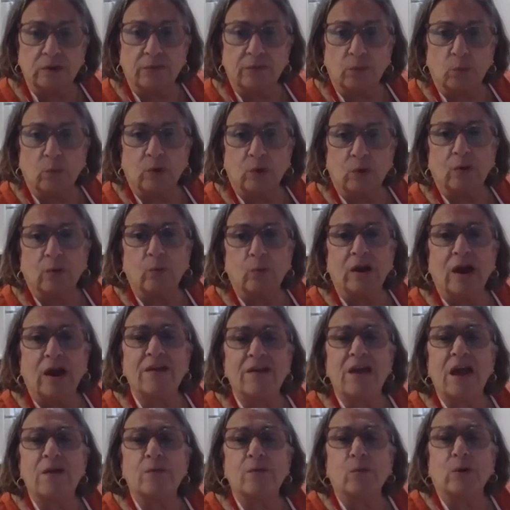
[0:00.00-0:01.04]

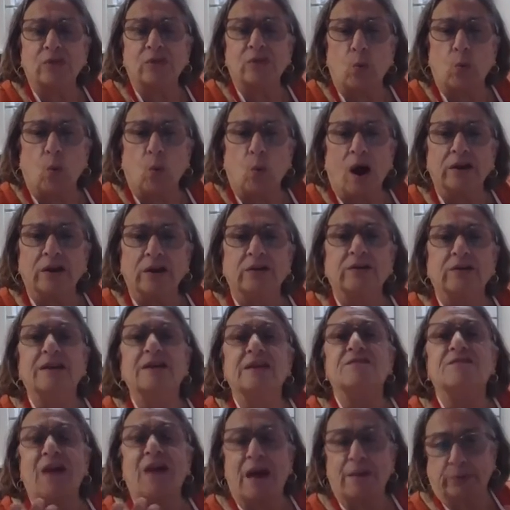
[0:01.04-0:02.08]
where the water
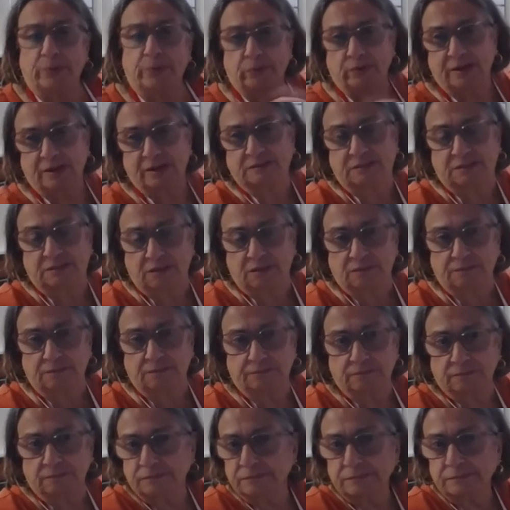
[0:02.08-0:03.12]
evaporates.
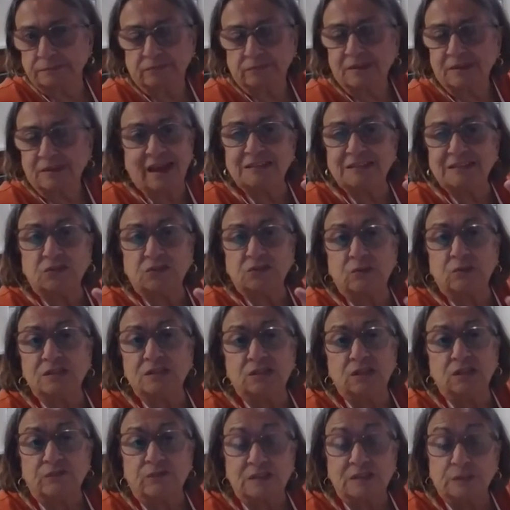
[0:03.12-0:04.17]
That's the only
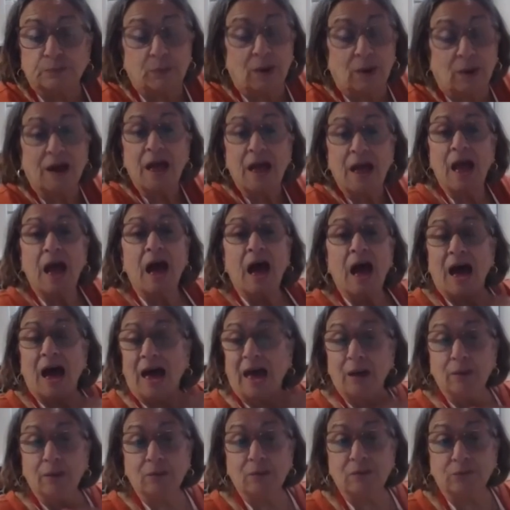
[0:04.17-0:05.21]
difference. But
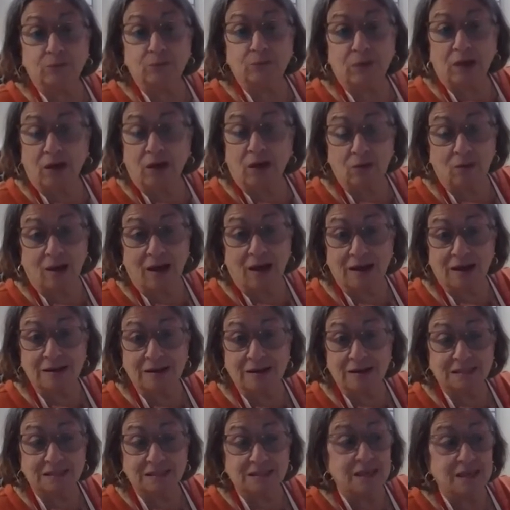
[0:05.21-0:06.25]
I will tell you
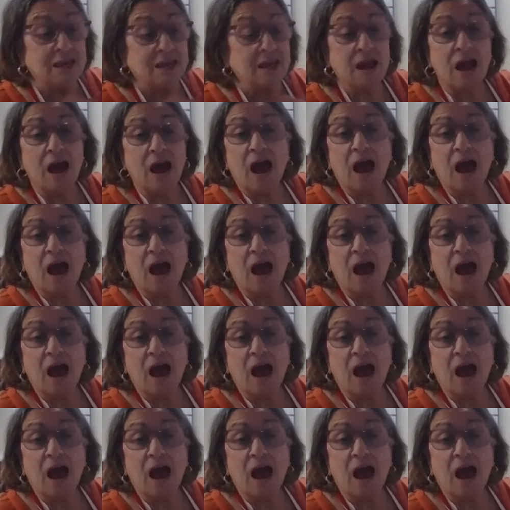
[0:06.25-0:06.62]
honestly,